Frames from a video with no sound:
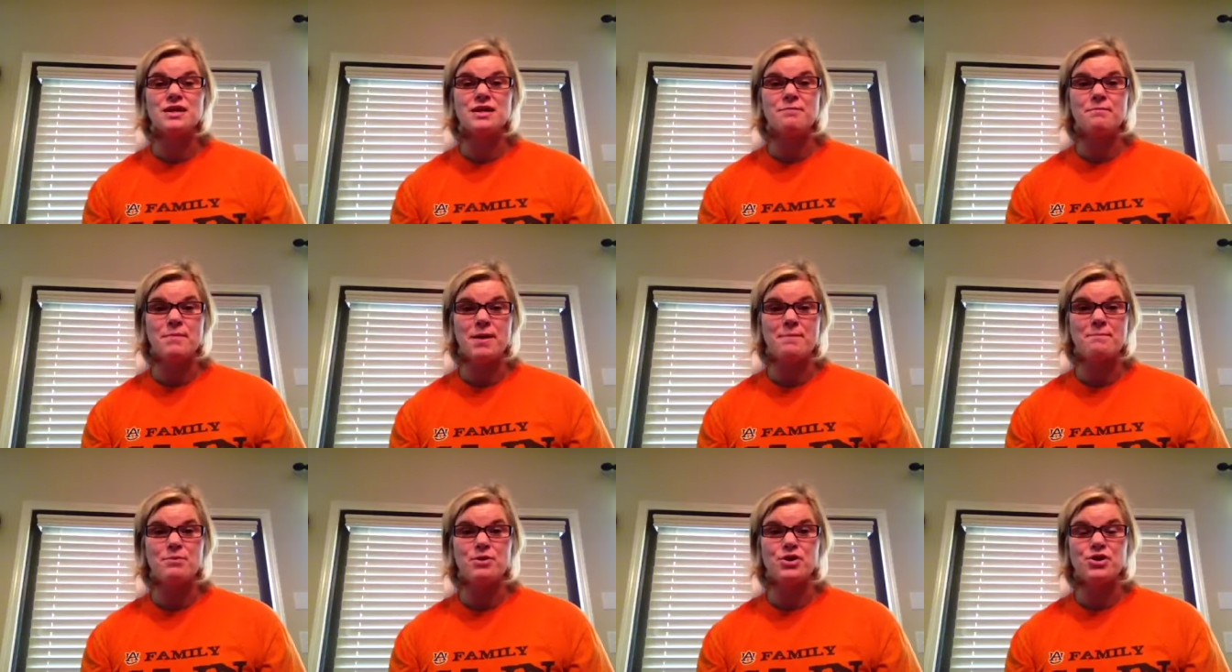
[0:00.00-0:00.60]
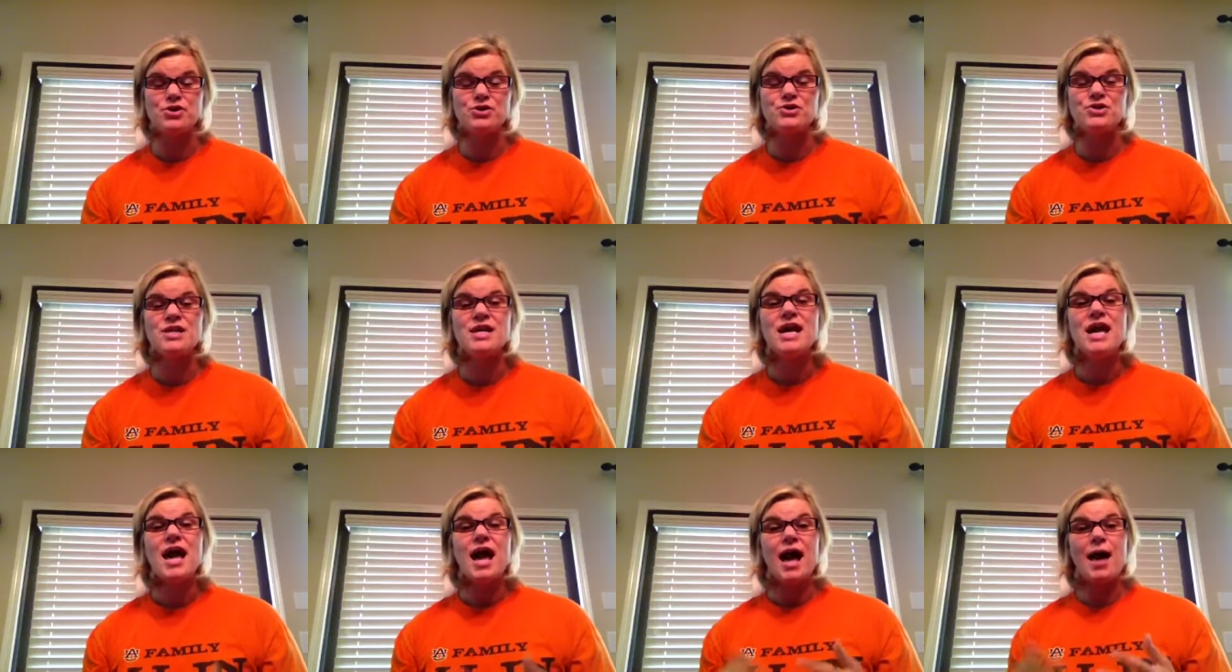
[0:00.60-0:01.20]
members
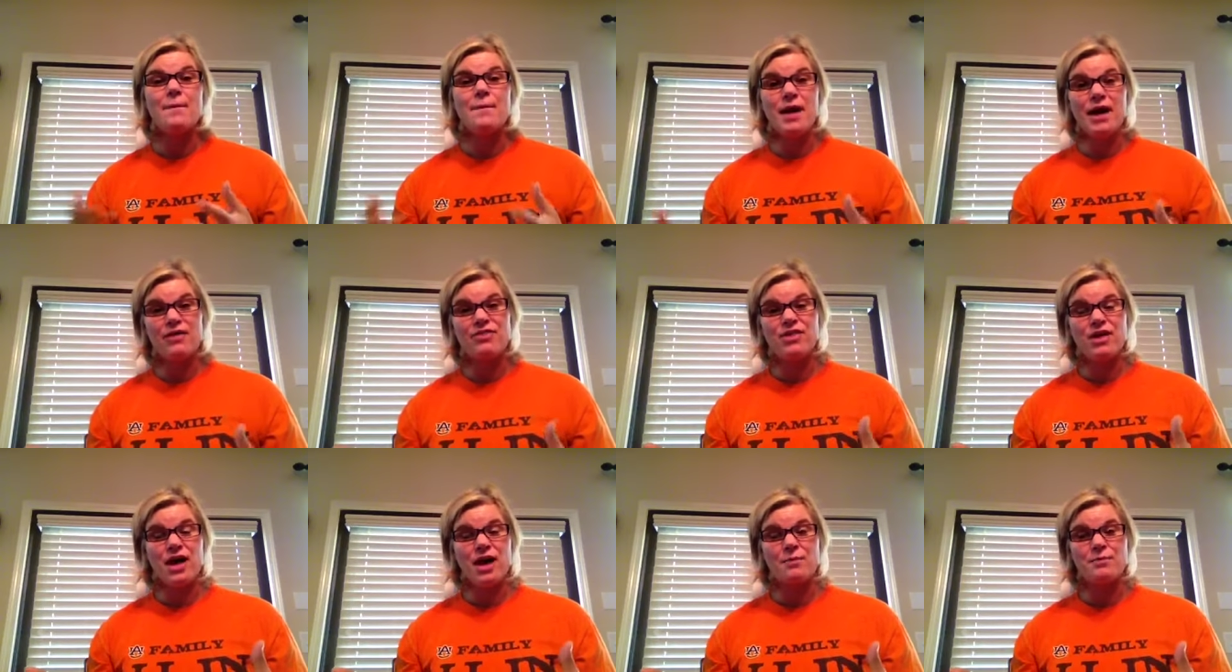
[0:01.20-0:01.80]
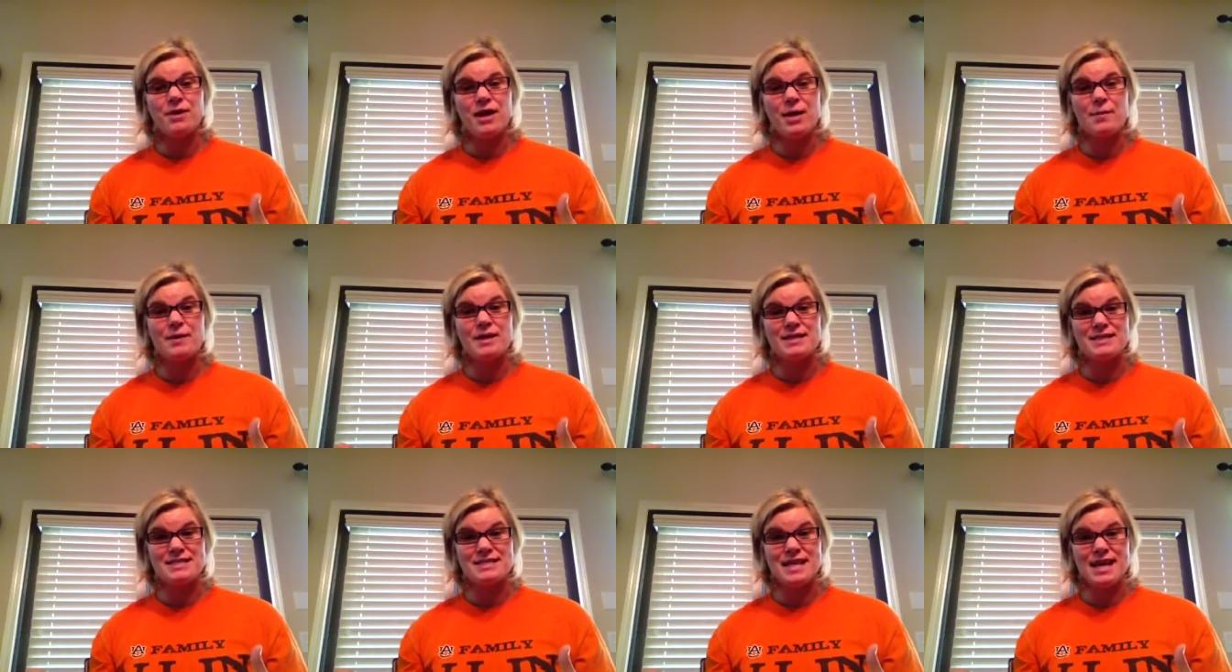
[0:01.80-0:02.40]
about the
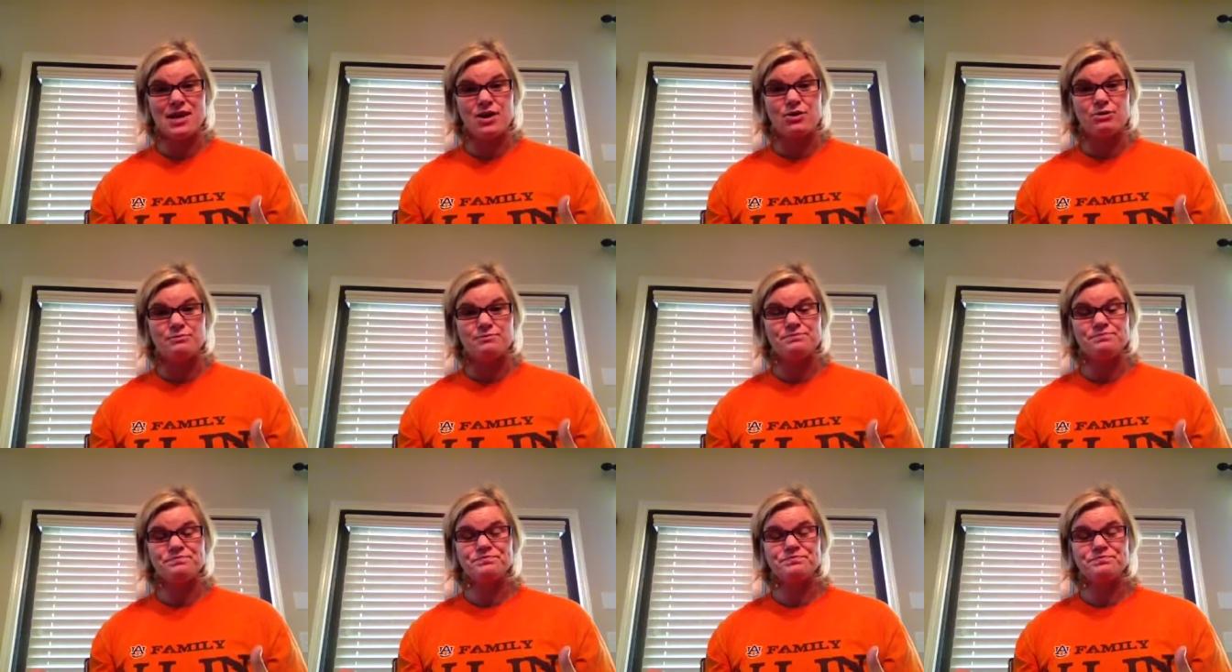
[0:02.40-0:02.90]
upcoming sale.